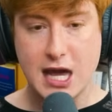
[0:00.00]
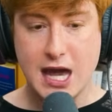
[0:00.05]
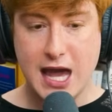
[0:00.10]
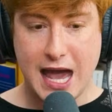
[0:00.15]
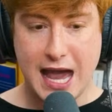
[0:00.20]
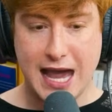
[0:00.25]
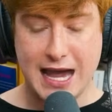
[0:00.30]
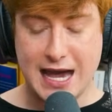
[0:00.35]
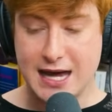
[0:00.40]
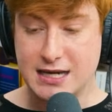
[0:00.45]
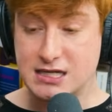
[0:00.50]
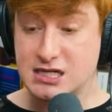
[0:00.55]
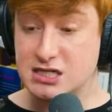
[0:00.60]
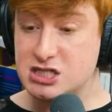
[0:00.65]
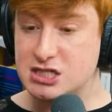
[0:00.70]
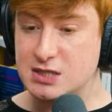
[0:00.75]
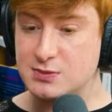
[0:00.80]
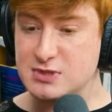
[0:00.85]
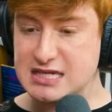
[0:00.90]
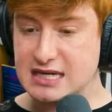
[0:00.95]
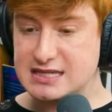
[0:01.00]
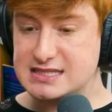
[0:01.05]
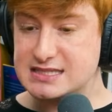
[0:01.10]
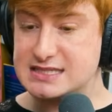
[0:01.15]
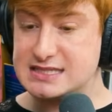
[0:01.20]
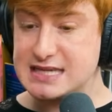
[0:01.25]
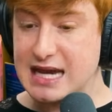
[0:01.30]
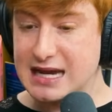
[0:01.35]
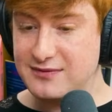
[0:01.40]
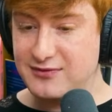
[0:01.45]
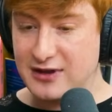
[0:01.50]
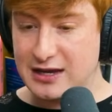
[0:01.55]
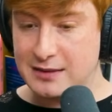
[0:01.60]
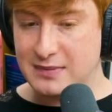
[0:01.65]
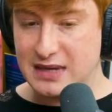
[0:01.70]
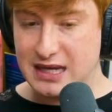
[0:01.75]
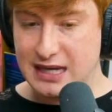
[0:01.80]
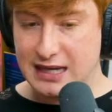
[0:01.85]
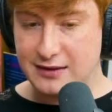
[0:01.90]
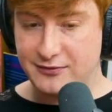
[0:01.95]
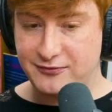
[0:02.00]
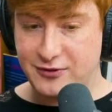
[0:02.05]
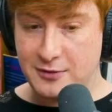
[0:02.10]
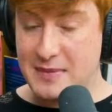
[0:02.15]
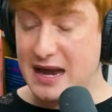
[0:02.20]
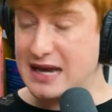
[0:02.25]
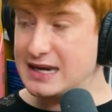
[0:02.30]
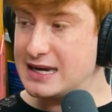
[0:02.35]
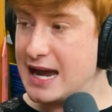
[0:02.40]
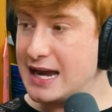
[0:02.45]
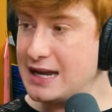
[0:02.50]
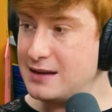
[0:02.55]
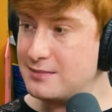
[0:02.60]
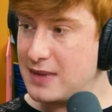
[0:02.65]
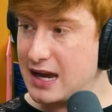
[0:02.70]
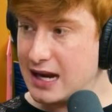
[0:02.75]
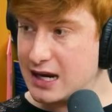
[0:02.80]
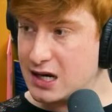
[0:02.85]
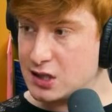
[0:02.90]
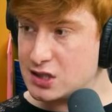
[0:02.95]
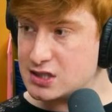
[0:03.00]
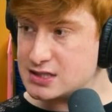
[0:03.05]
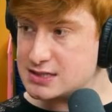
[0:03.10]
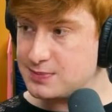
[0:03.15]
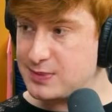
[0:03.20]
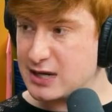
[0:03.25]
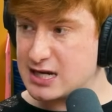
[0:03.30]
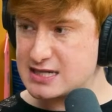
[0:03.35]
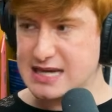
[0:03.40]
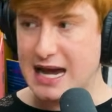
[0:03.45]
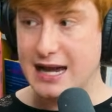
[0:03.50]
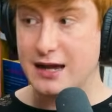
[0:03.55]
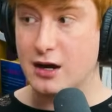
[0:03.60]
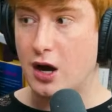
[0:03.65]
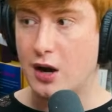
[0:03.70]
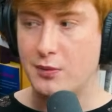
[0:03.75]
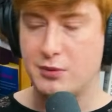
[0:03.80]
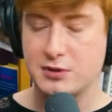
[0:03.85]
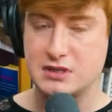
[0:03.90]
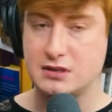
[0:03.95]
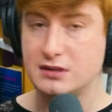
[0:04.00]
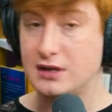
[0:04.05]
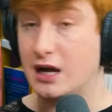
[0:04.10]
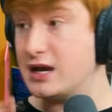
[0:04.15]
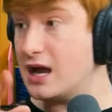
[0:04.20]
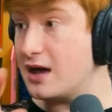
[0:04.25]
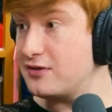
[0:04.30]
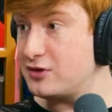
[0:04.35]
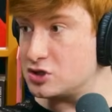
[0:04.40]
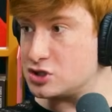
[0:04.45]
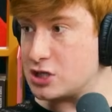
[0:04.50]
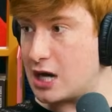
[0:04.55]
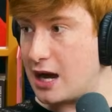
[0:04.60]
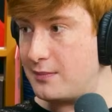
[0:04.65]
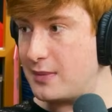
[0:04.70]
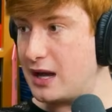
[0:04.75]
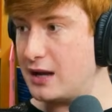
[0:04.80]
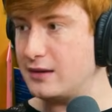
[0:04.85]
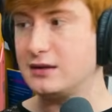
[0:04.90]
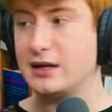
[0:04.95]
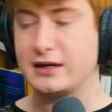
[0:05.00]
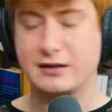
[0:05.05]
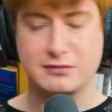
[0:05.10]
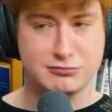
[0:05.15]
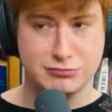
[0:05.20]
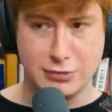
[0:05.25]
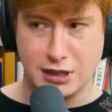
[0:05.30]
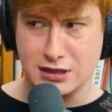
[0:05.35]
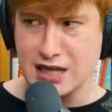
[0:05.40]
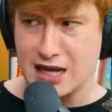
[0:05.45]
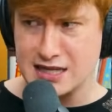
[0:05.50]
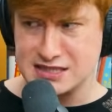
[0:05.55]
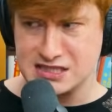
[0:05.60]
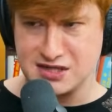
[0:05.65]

And she was like saving me from my nightmares because I had another trauma, like lots of